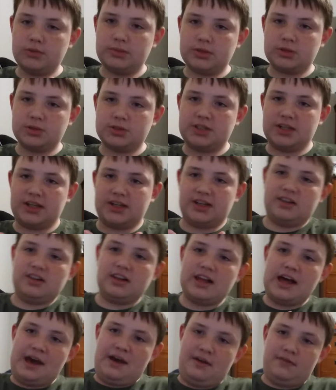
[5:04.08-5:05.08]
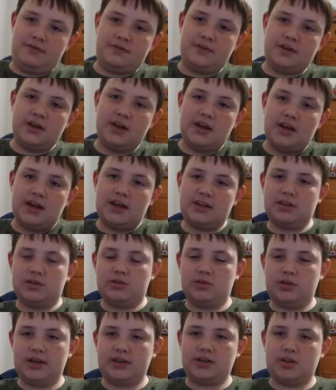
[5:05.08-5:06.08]
millisecond left, and
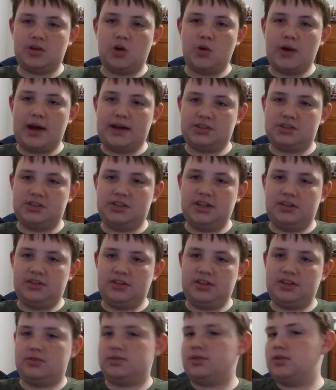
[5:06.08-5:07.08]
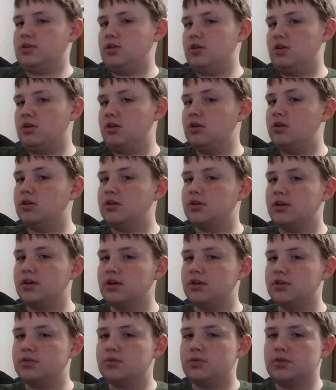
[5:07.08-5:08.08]
I'll let go accidentally, and I
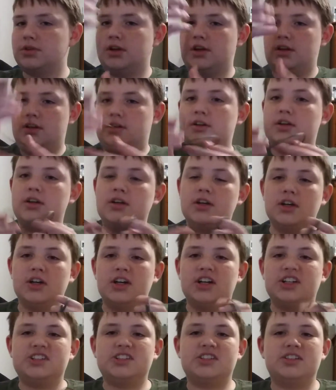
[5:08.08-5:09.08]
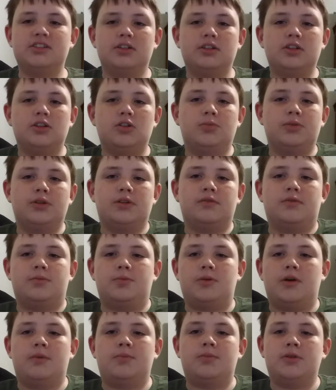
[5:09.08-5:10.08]
gotta do it again. Just a little bit of a
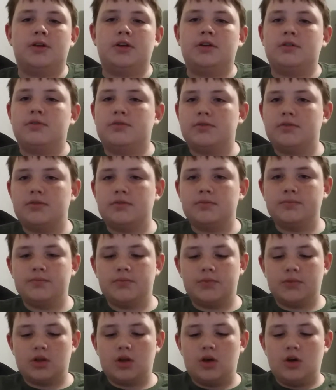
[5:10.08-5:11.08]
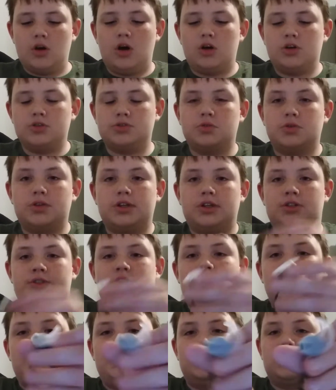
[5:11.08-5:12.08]
pet peeve. Also,
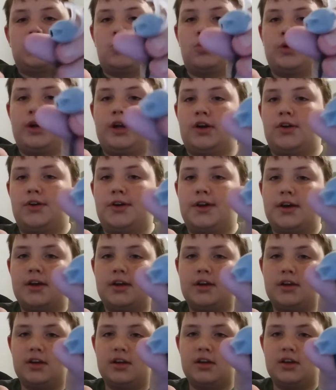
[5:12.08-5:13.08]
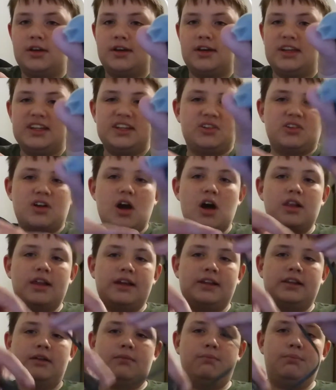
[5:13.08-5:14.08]
these are weird. They're not
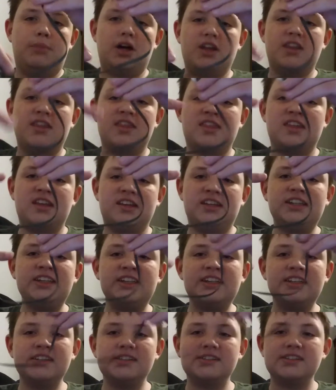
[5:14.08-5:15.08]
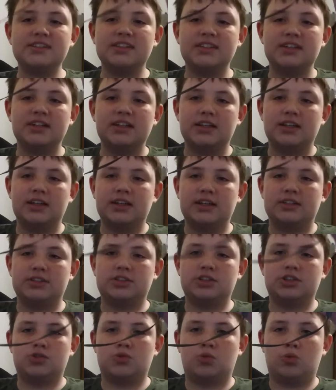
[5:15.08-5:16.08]
like the bud thingies. It's
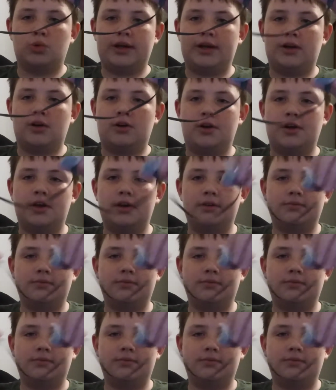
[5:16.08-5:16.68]
just weird.